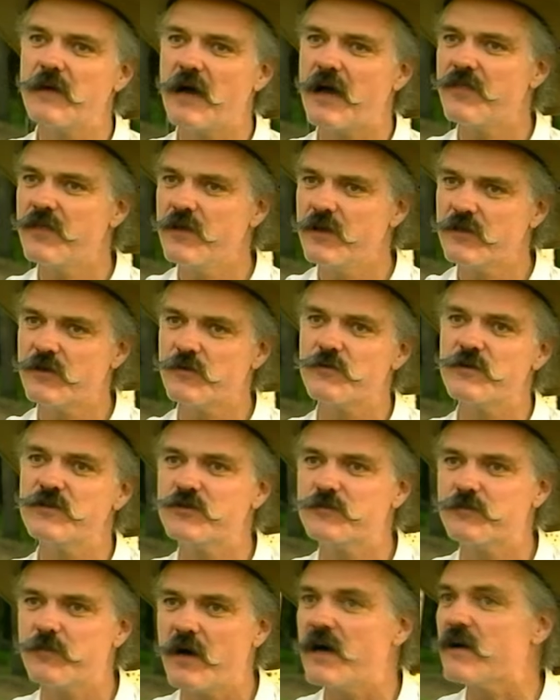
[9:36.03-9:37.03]
I think the
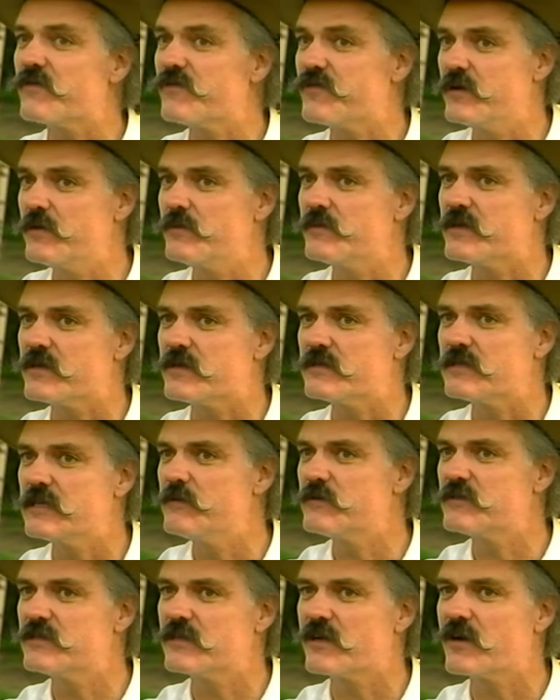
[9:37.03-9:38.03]
Richard Bach filmed this. He
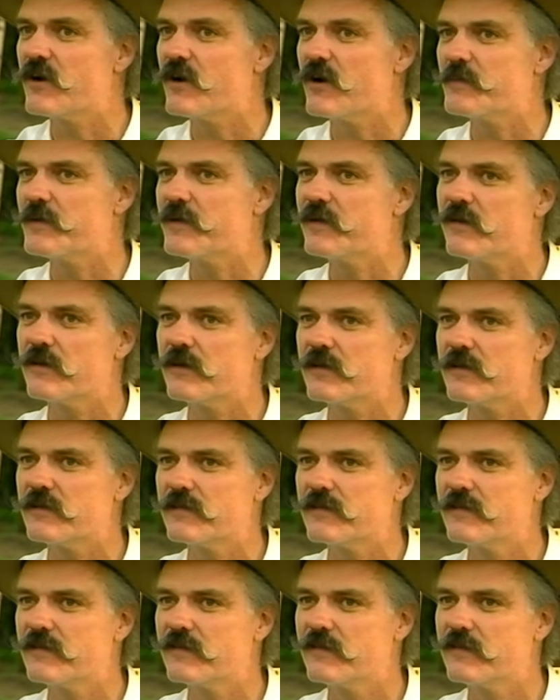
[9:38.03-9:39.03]
was in the car behind.
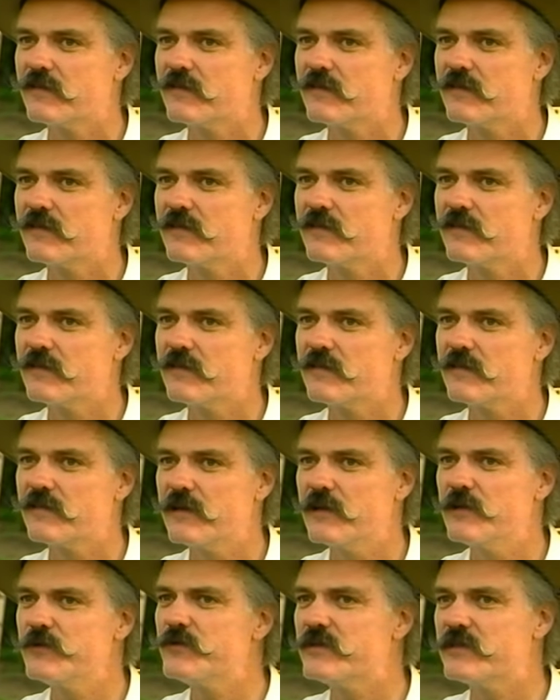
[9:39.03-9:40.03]

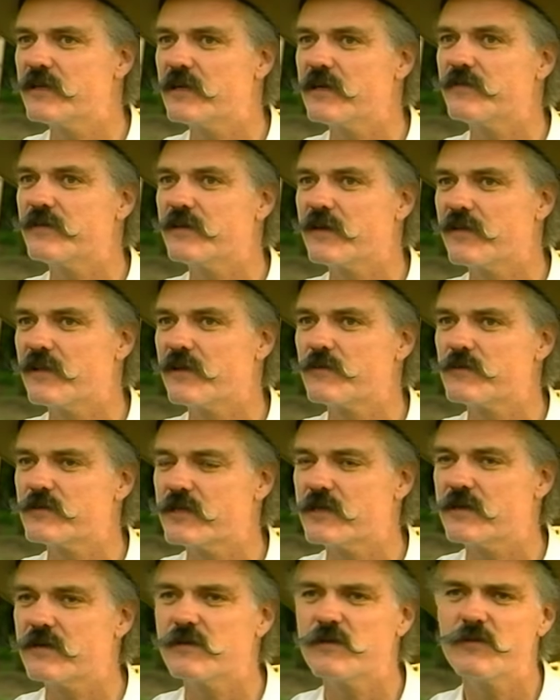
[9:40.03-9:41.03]
Indra Devi, I think, was
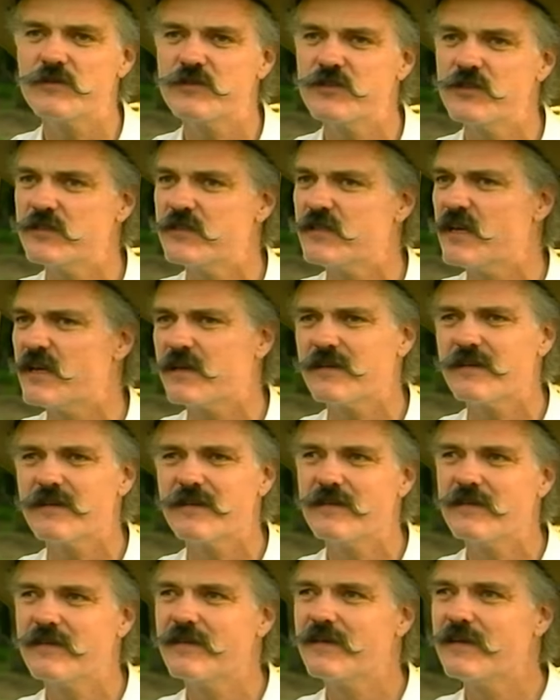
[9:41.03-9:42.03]
there. There were just like
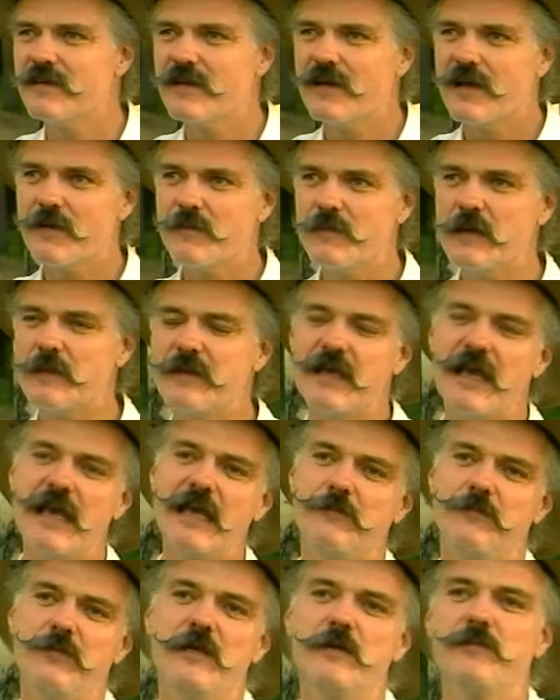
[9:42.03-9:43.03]
maybe
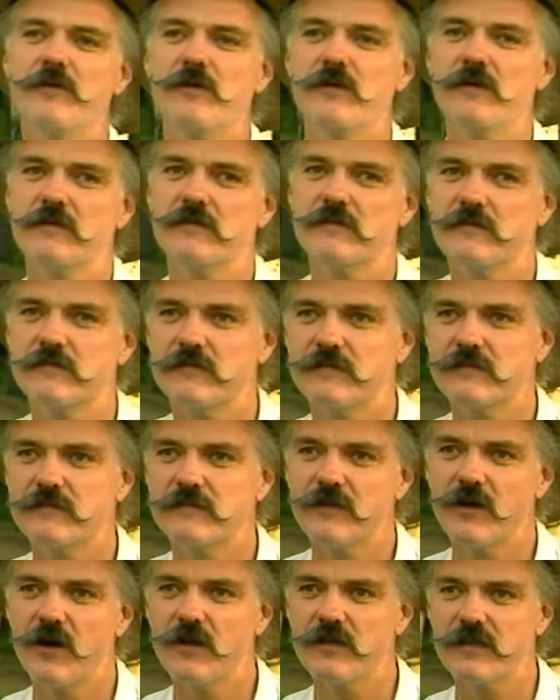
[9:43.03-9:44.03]
8 people
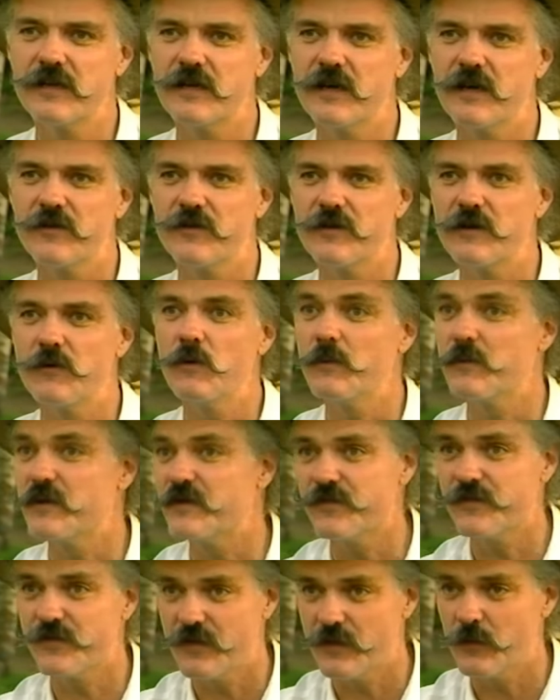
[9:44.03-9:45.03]
altogether when
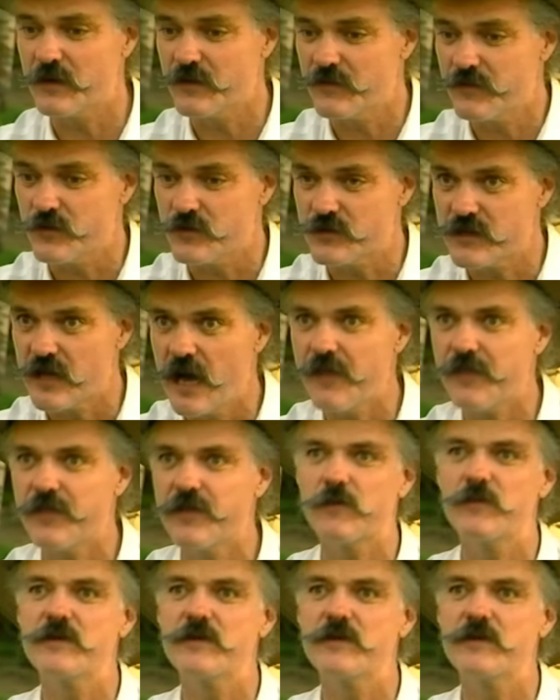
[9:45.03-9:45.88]
we first got there.